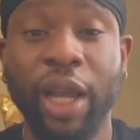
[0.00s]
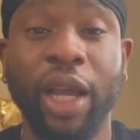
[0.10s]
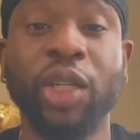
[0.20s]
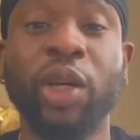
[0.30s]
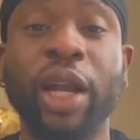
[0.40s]

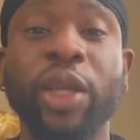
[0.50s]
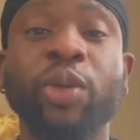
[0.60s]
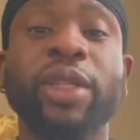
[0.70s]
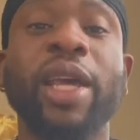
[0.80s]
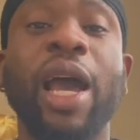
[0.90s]
And try to
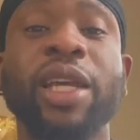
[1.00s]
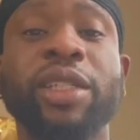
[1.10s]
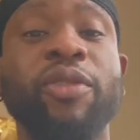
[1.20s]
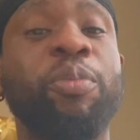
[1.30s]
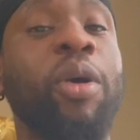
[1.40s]
use
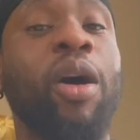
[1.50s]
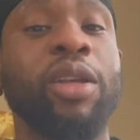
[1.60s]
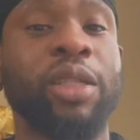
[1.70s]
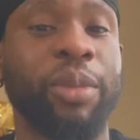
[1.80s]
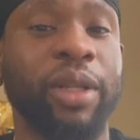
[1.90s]
cash if
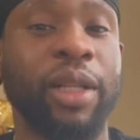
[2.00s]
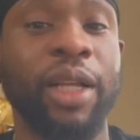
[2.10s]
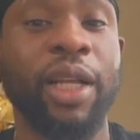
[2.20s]
possible.